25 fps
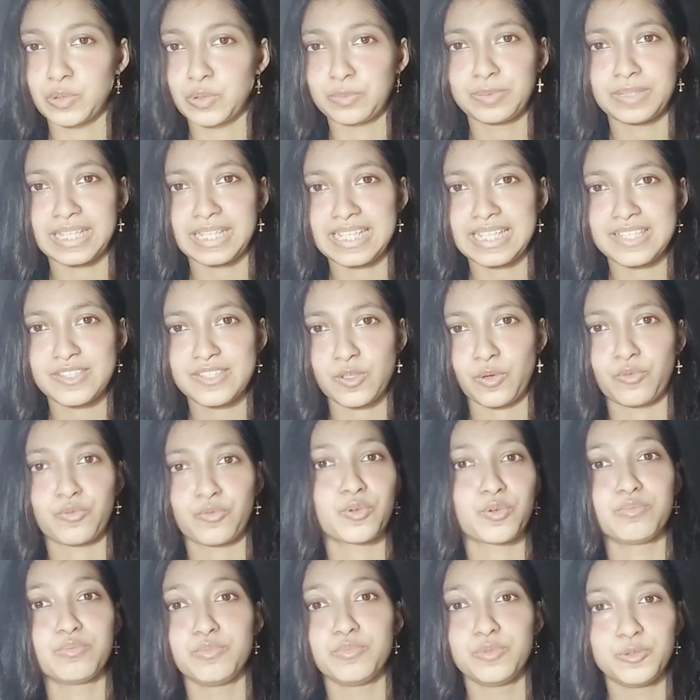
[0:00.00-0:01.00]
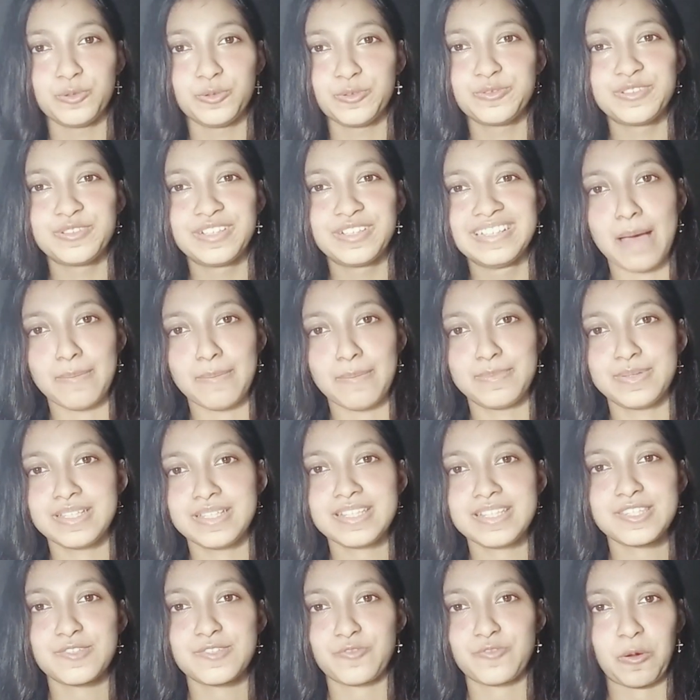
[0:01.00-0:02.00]
replace or remove
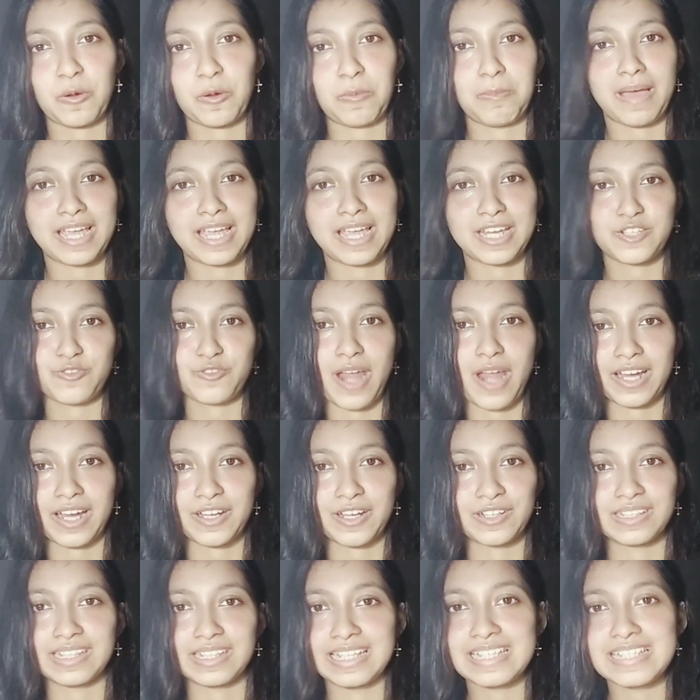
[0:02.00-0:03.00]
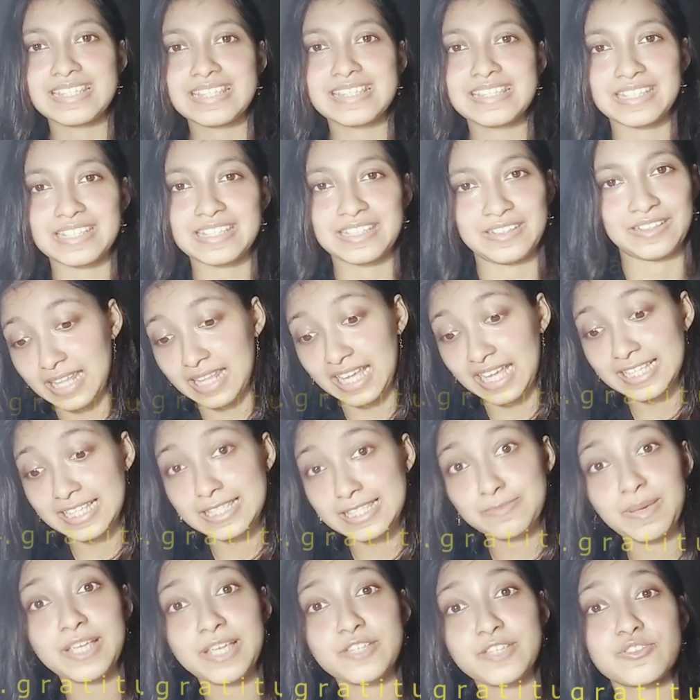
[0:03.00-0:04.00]
habits from my tracker list. The
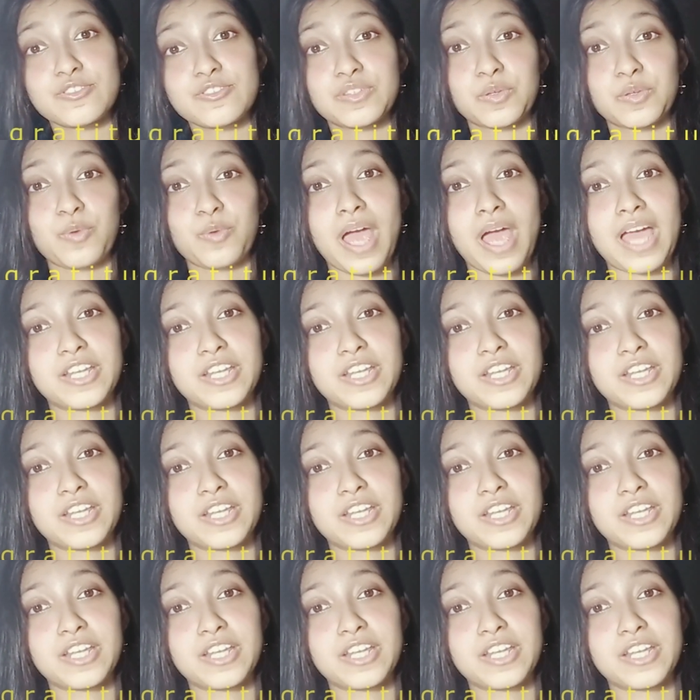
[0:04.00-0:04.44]
next stage is